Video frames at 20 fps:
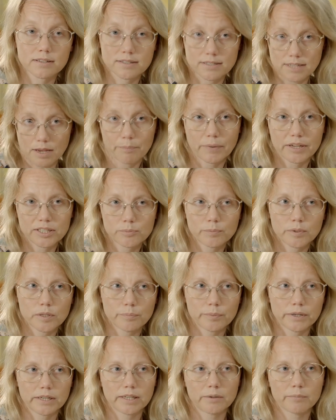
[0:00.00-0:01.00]
some might
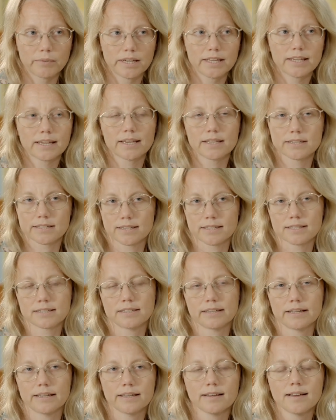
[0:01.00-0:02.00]
be, but in many cases
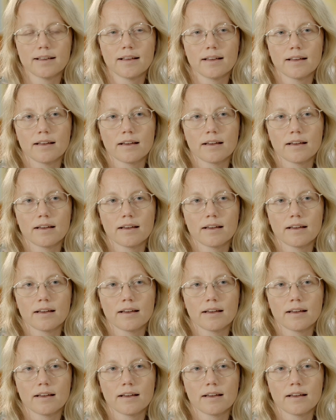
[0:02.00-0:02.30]
they